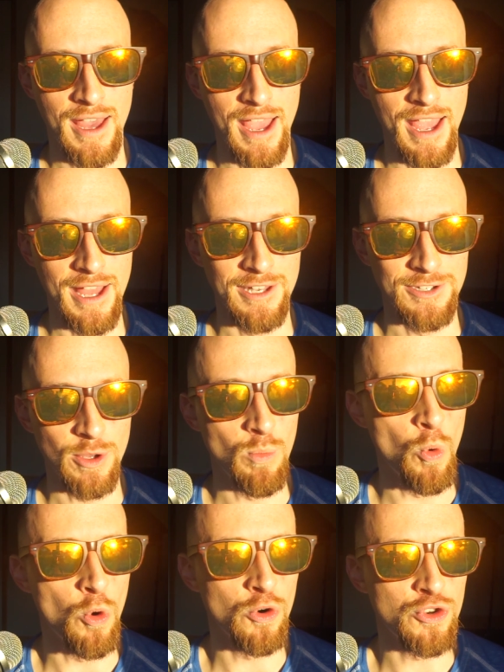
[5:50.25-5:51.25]
And the
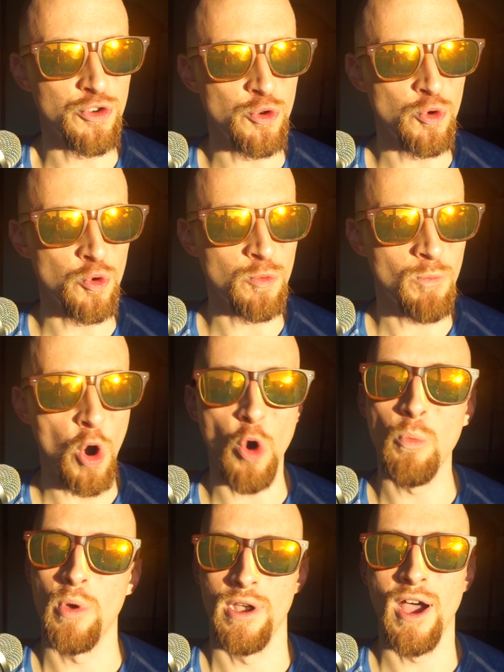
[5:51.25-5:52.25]
more you
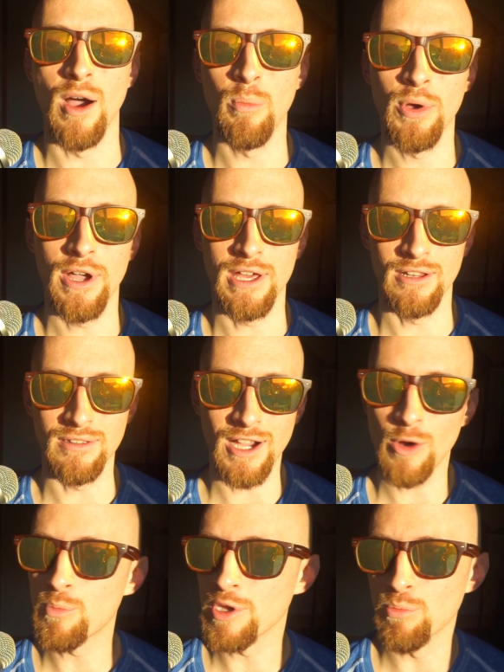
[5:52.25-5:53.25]
open up and
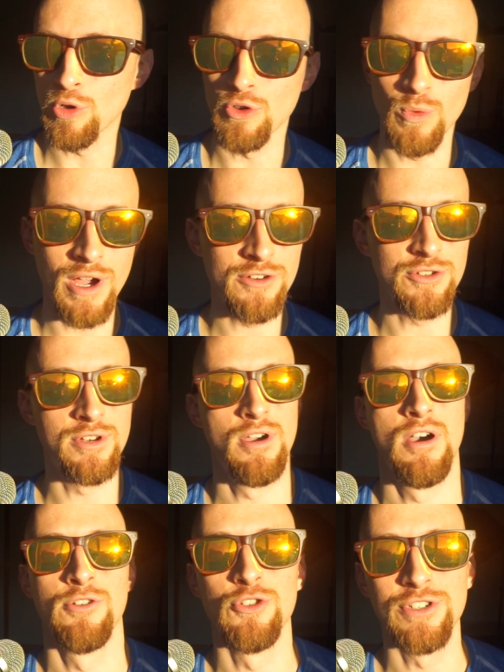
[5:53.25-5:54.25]
allow people around you to
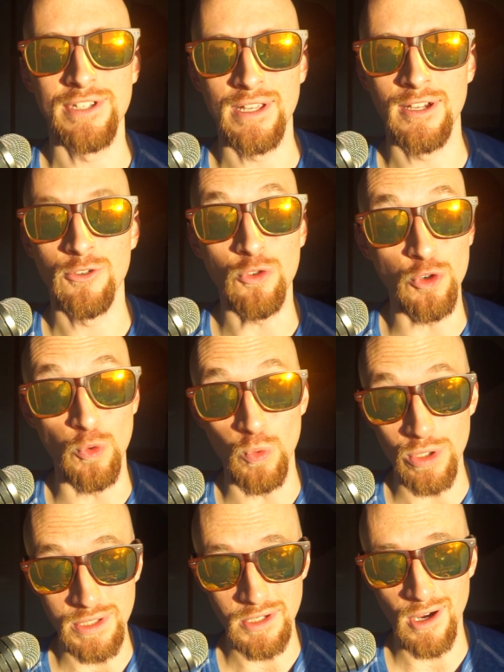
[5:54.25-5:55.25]
understand who you
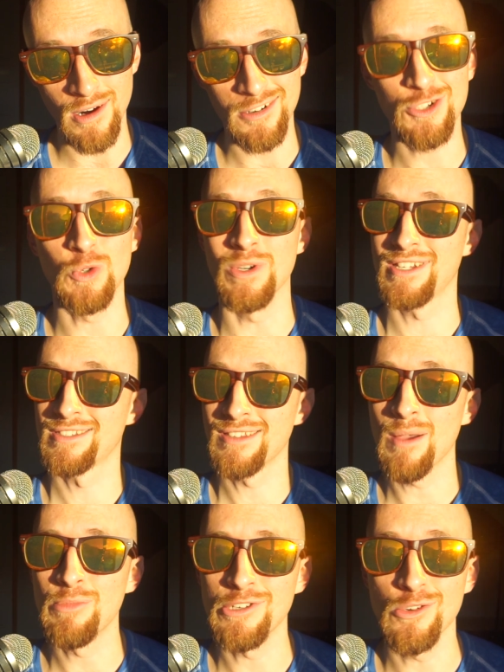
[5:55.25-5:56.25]
really are, to
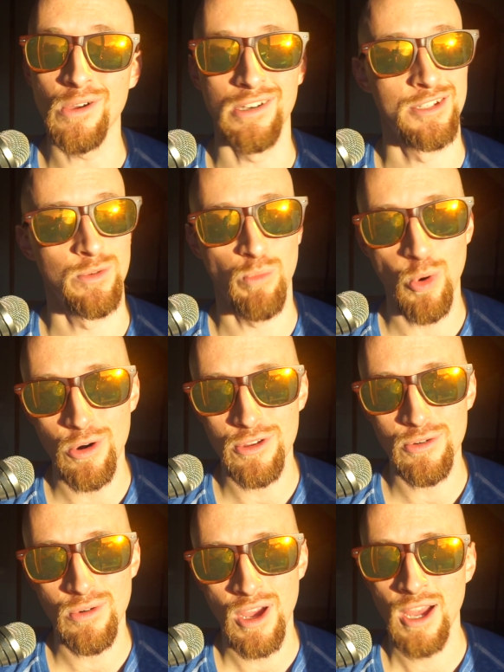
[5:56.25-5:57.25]
accept you, and to support
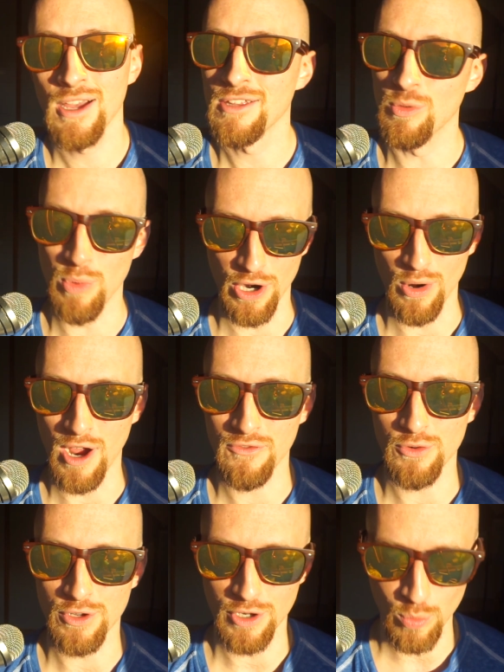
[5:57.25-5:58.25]
you, the better off
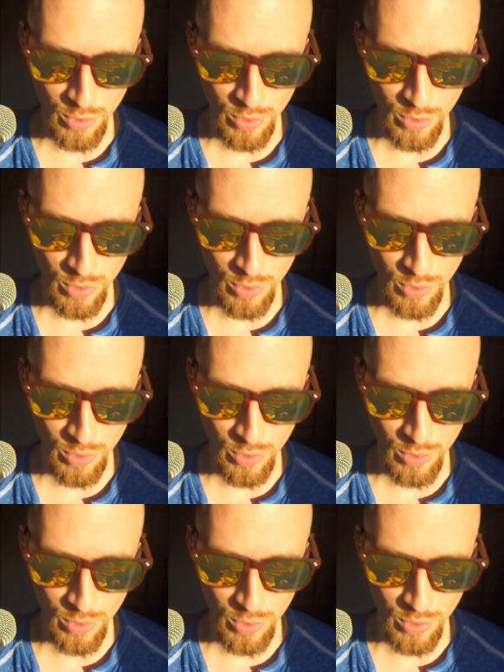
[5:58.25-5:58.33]
you're going to